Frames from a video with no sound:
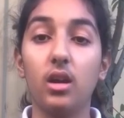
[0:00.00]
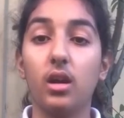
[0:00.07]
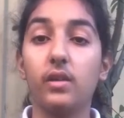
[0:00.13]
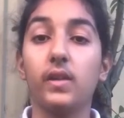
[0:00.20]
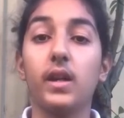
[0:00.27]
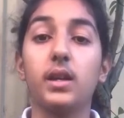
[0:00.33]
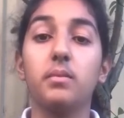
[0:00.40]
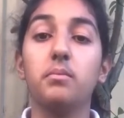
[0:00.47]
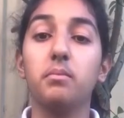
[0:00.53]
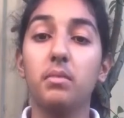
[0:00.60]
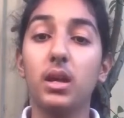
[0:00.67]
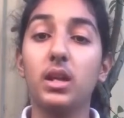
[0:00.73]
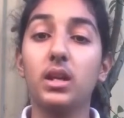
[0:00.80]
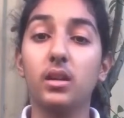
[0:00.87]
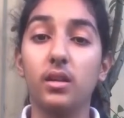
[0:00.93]
unlike
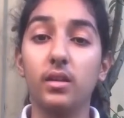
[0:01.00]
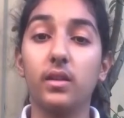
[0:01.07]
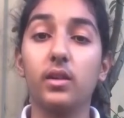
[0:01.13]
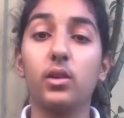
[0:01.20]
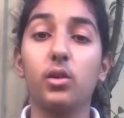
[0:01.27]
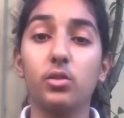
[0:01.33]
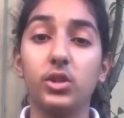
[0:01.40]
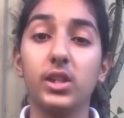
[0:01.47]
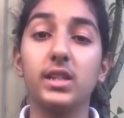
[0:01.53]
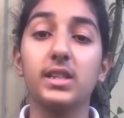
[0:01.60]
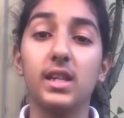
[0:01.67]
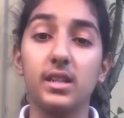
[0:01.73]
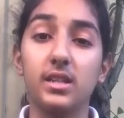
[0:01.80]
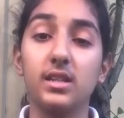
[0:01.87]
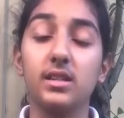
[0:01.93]
many other coaching
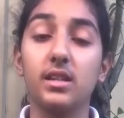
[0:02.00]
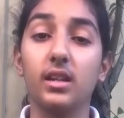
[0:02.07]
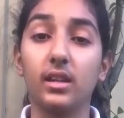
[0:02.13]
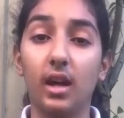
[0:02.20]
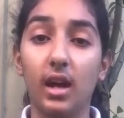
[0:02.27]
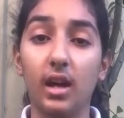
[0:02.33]
centers and